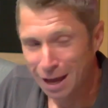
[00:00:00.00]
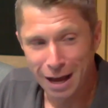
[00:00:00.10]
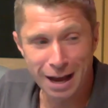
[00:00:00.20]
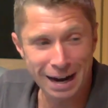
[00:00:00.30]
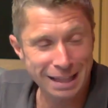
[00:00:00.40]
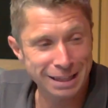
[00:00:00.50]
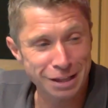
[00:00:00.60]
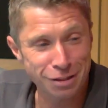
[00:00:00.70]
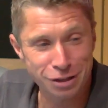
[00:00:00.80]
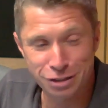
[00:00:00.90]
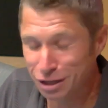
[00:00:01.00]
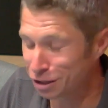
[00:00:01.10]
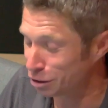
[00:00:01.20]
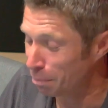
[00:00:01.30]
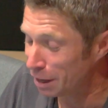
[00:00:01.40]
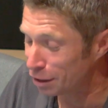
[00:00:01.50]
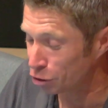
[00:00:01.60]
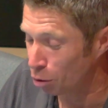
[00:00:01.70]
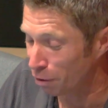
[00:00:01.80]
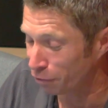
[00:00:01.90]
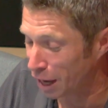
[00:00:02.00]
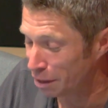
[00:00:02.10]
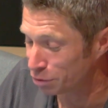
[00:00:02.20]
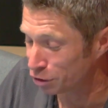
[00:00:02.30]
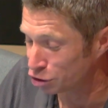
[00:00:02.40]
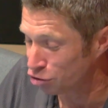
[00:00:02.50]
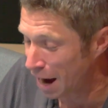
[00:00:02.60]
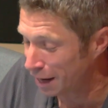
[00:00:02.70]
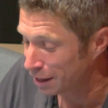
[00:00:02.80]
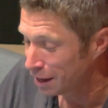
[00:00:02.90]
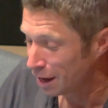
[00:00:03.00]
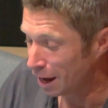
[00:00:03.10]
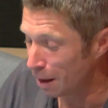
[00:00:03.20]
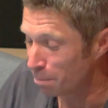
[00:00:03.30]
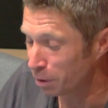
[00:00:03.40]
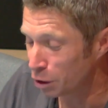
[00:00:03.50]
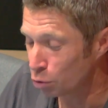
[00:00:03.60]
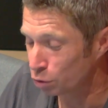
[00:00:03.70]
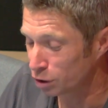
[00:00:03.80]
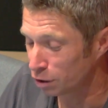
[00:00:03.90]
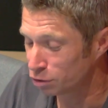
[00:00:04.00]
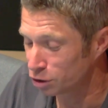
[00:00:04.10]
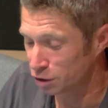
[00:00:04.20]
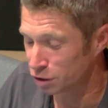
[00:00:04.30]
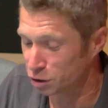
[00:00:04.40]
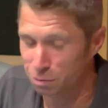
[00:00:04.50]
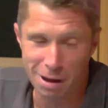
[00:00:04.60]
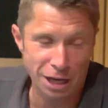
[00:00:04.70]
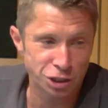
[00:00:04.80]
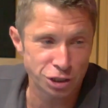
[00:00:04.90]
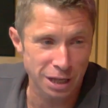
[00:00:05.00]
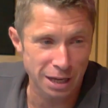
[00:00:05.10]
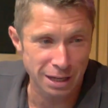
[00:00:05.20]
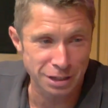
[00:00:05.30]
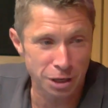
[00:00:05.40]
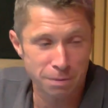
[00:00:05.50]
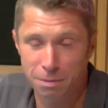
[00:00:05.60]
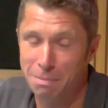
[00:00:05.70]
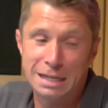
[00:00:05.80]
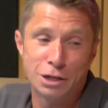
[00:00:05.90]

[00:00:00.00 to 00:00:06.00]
An athlete that has competed at the Commonwealth Games on the track, but he also just smashes it. He's an amazing